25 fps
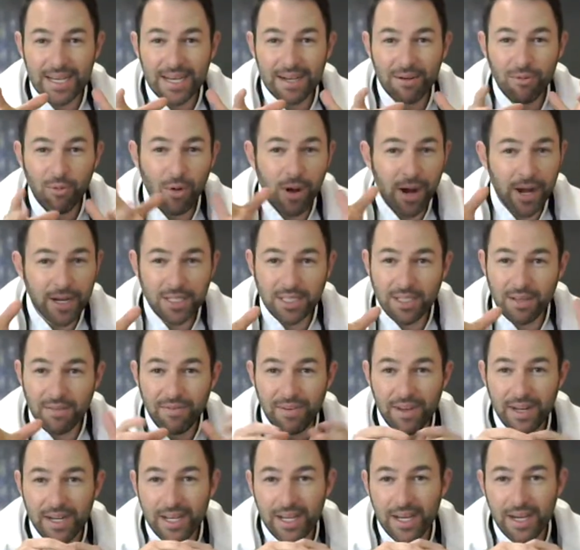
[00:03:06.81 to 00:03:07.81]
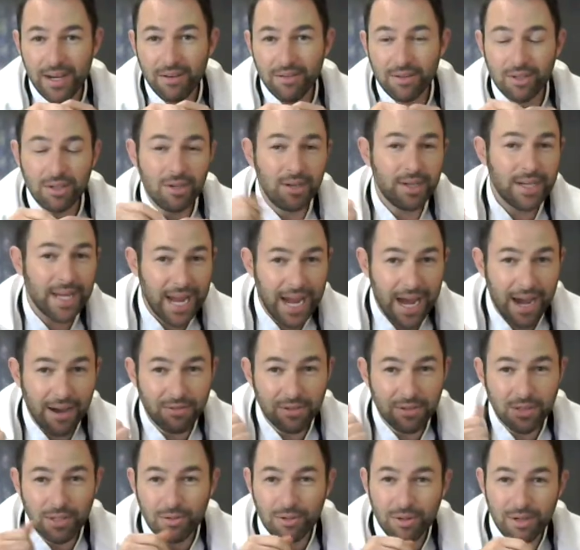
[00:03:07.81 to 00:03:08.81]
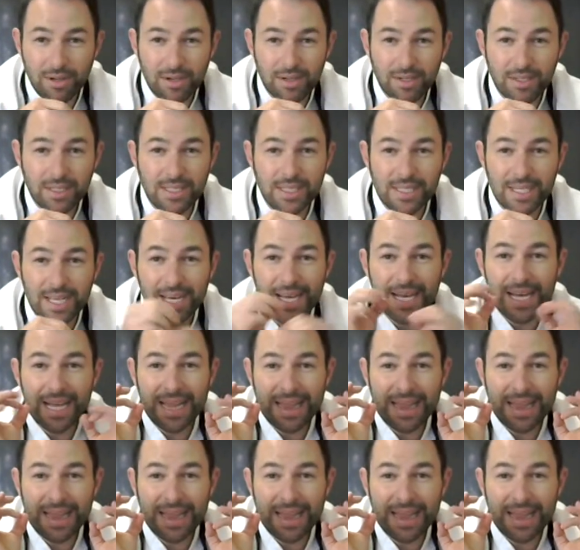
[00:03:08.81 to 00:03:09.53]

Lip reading: watch the video, cook afterwards.